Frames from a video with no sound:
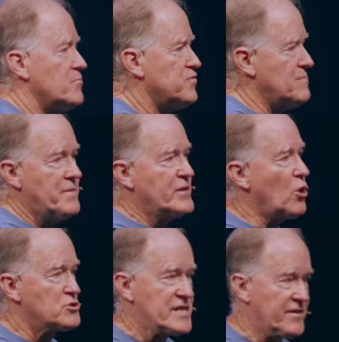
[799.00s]
Maybe no
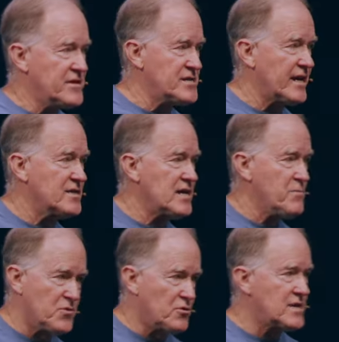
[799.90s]
snake the second time.
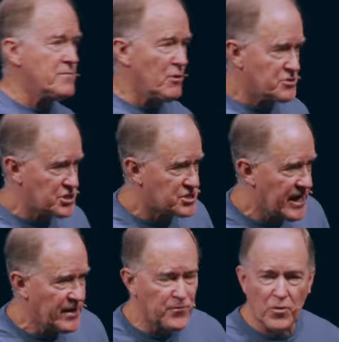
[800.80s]
Third time, there was a
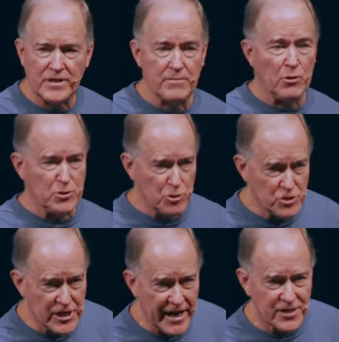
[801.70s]
snake. Fourth time, there were two
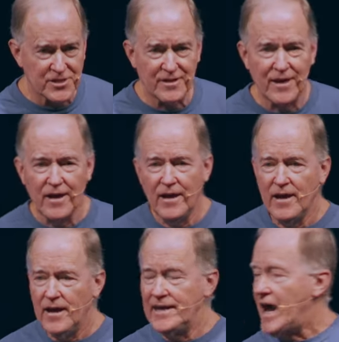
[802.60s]
snakes. And,
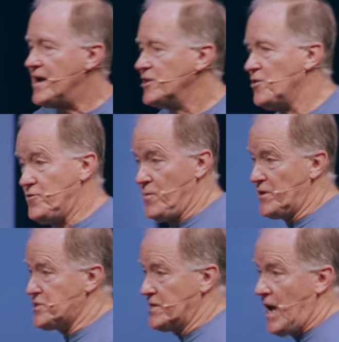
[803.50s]
and I, you know, there are a
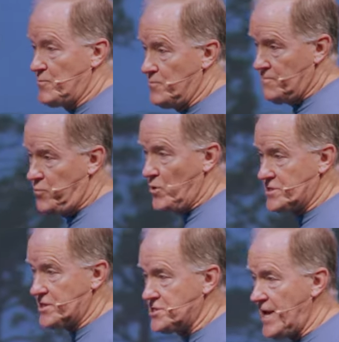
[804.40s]
bunch of non
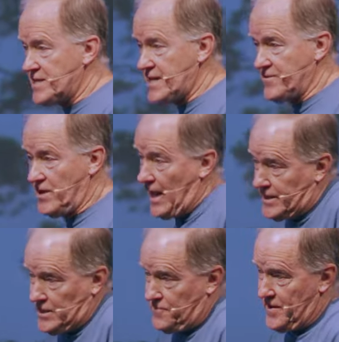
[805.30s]
poisonous snakes. I thought, I
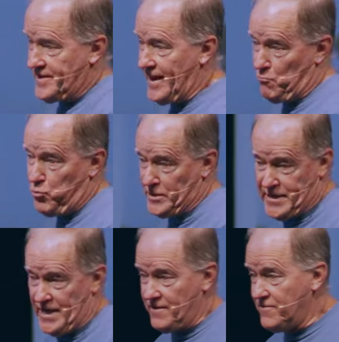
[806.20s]
need to find out what
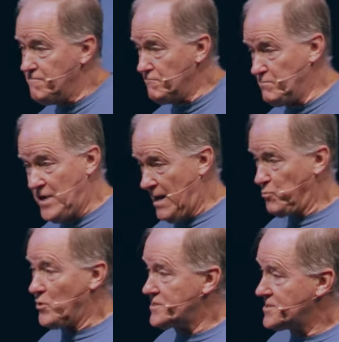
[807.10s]
kind of non
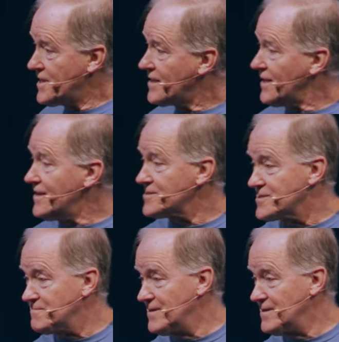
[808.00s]
poisonous snake it is.